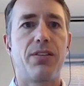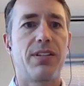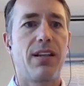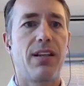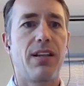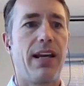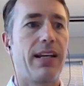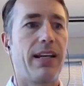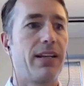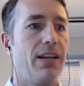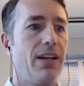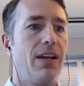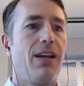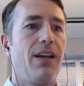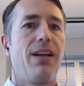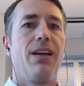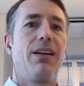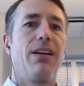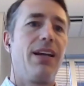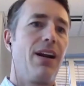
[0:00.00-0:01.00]
It's like
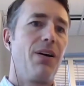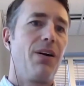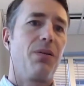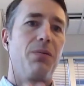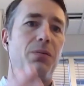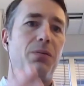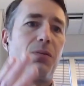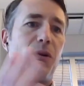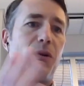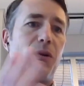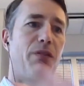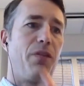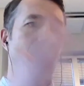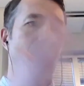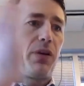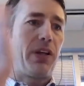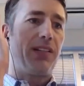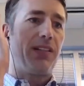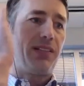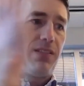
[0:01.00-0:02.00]
we're
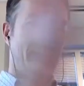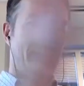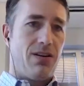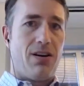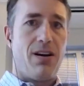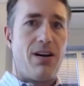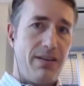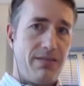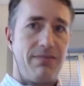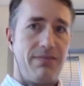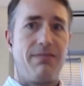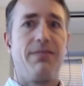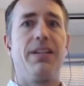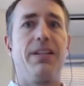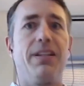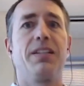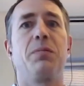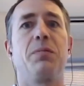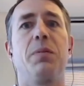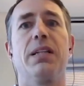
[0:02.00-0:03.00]
focused on
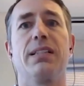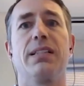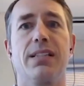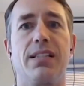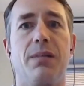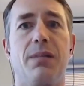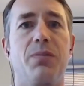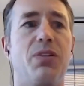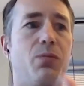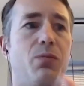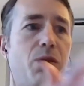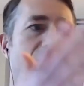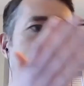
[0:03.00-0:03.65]
this business.